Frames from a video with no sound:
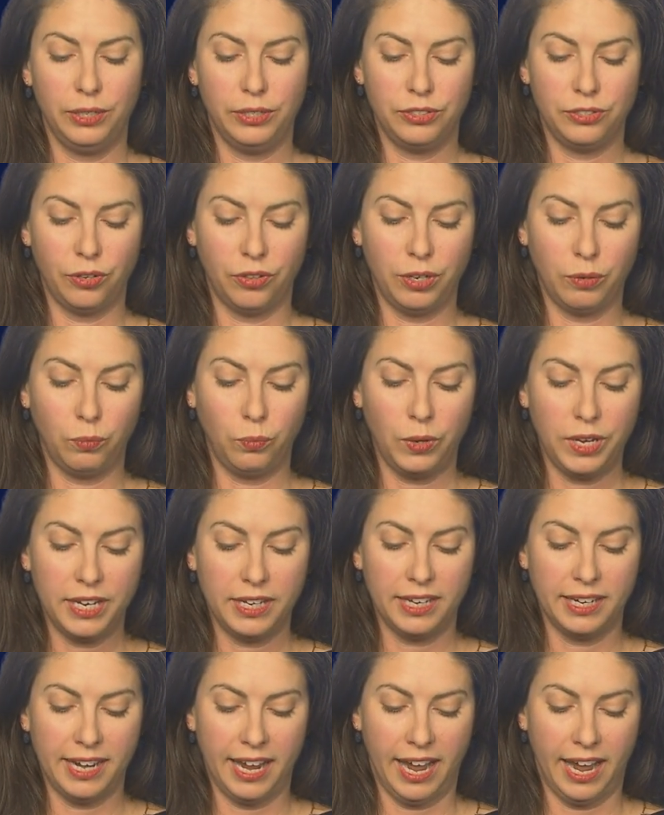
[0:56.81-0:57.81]
so that we
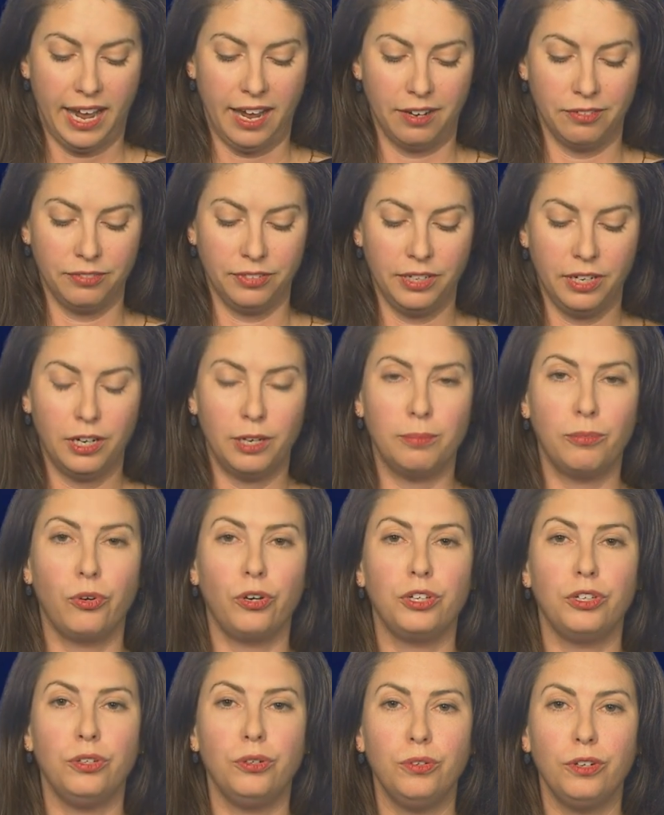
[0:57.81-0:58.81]
can have a
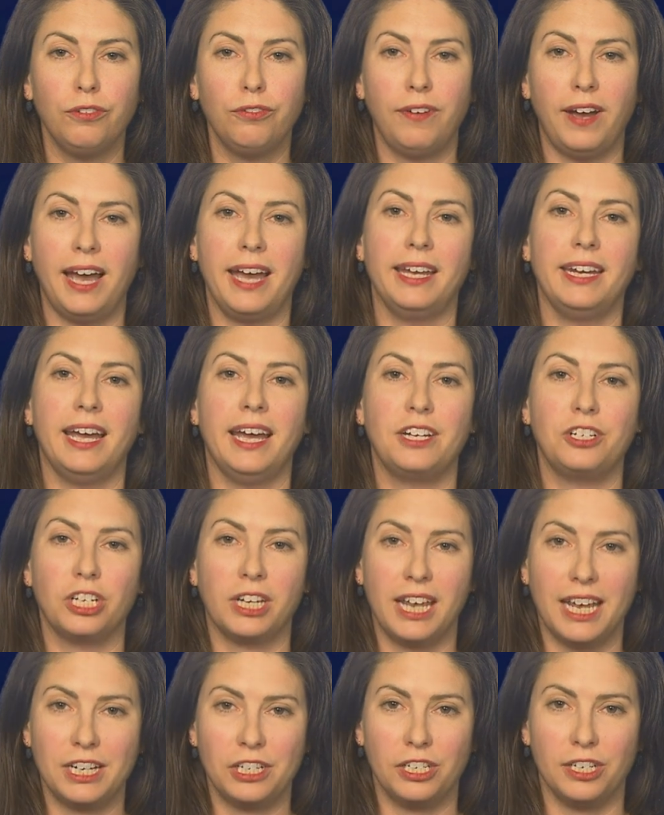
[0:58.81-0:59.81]
more unified
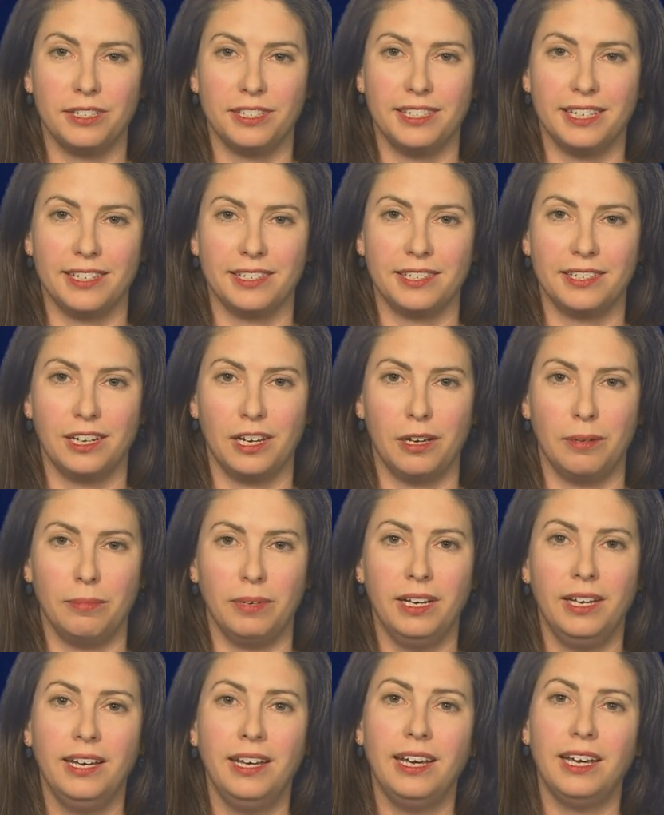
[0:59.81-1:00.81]
education system